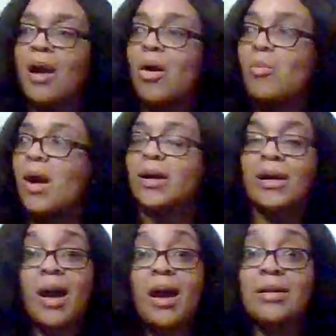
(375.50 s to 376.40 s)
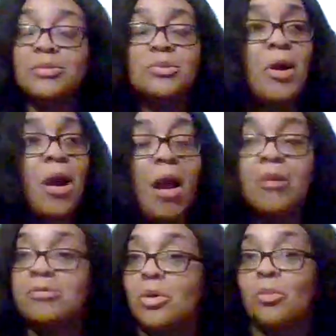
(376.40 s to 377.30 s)
"Oh my God," you know, I
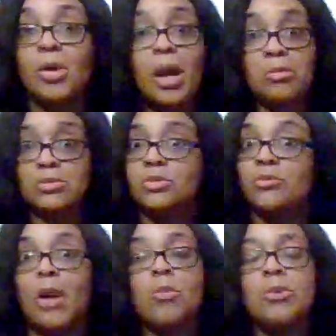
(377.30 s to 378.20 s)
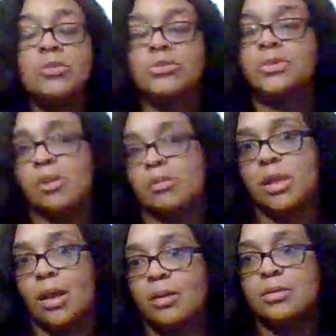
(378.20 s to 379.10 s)
don't know what I would do if I went through
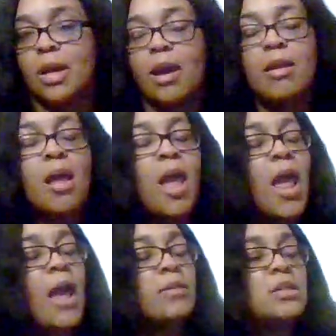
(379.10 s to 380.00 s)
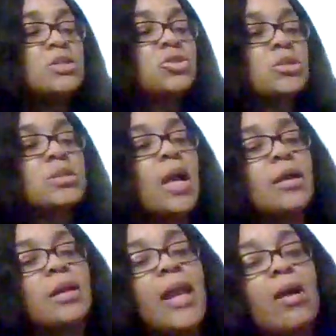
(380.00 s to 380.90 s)
something like that. And then it's just
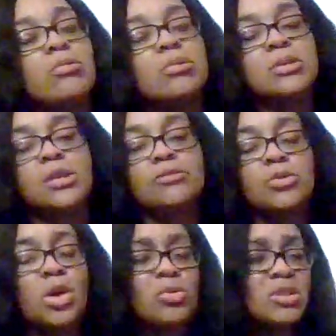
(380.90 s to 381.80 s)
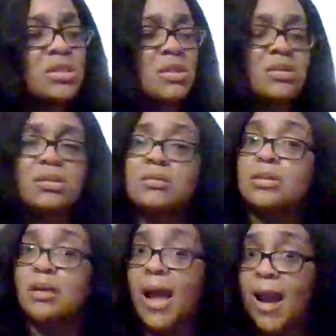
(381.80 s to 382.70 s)
like allowing yourself to know this is the
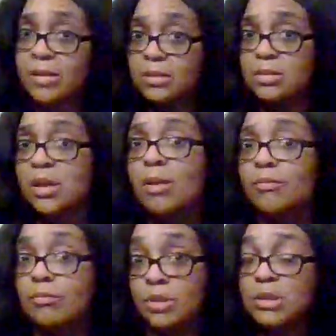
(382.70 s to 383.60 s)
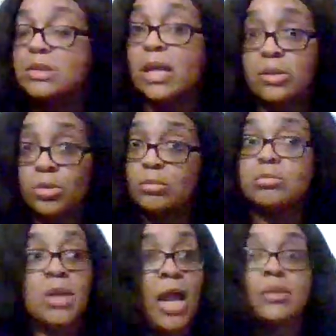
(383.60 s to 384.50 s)
the guidance of it's like the
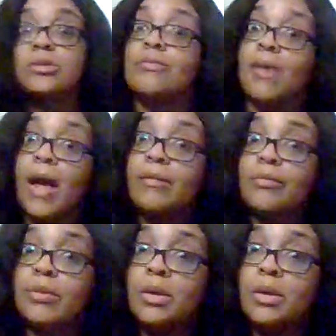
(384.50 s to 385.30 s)
knowledge of life.